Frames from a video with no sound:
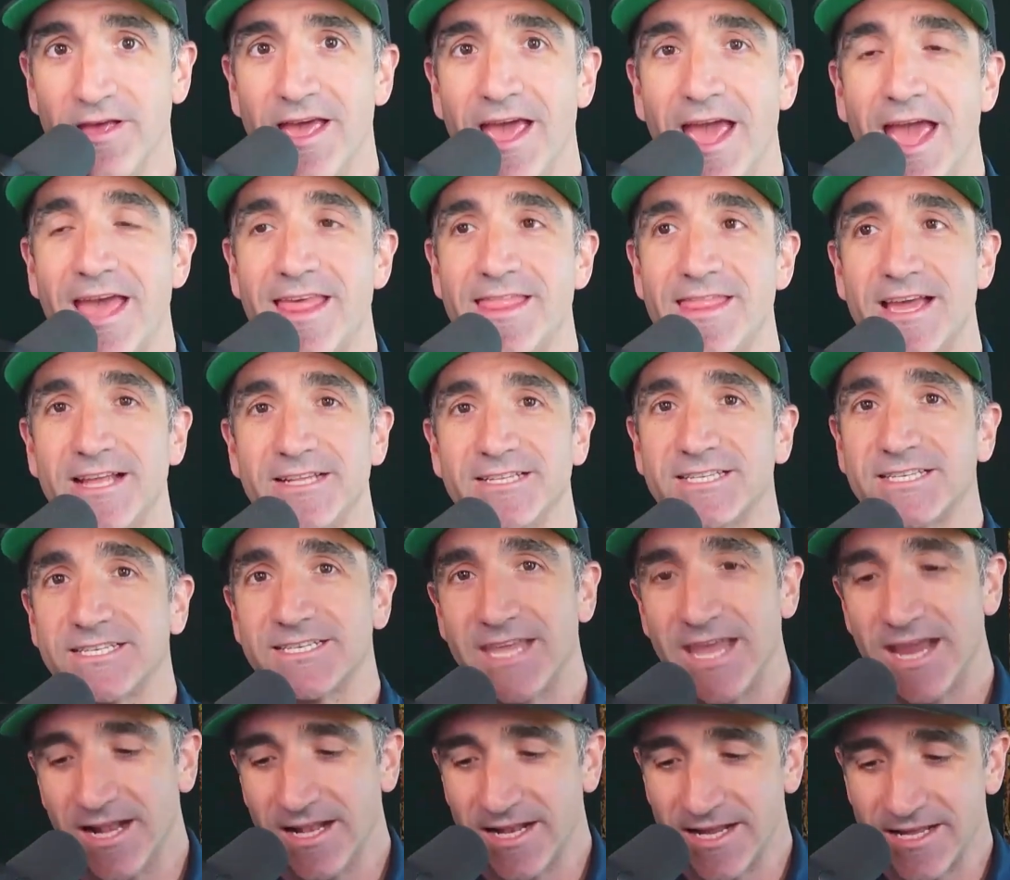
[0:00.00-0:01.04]
And then
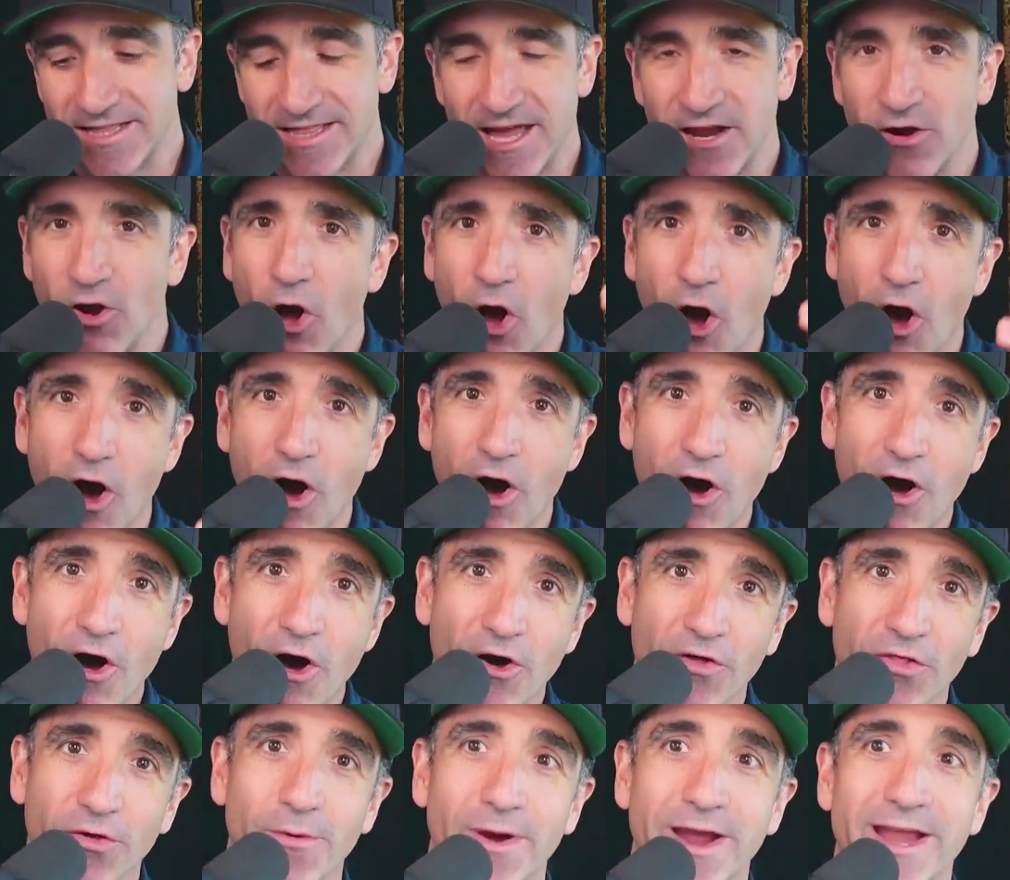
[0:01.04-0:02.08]
scaling that all
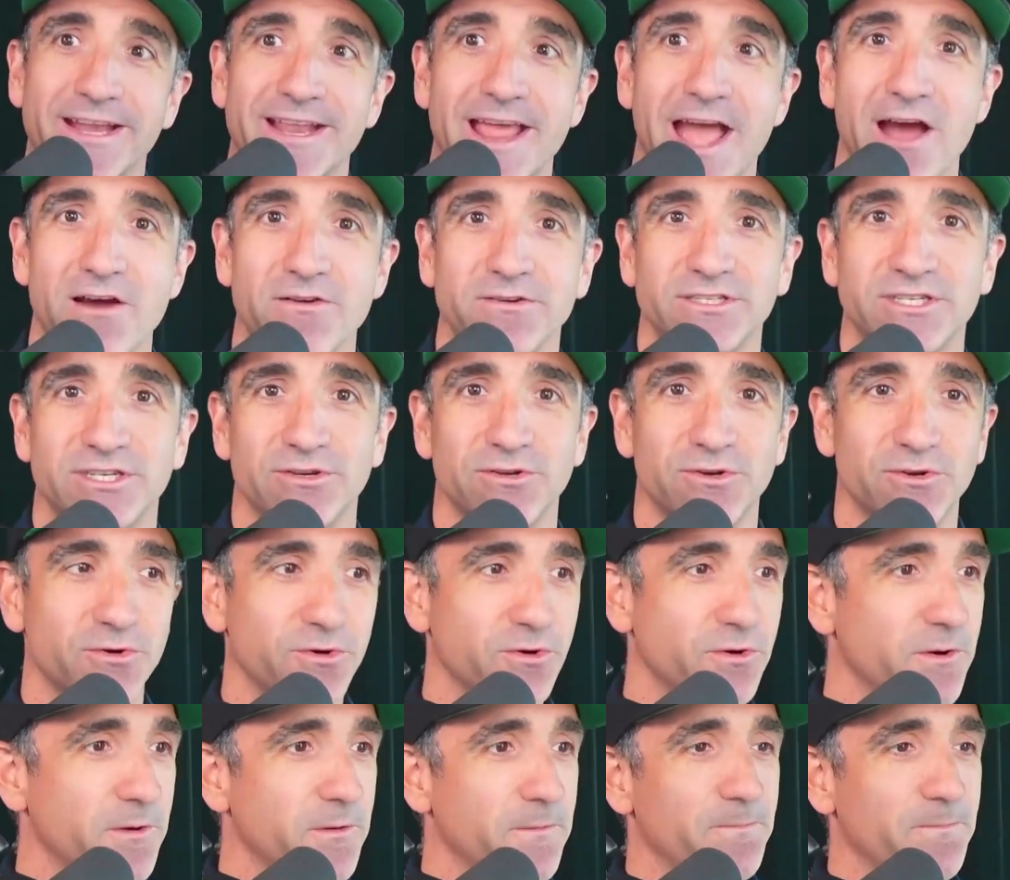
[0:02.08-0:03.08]
the way down to,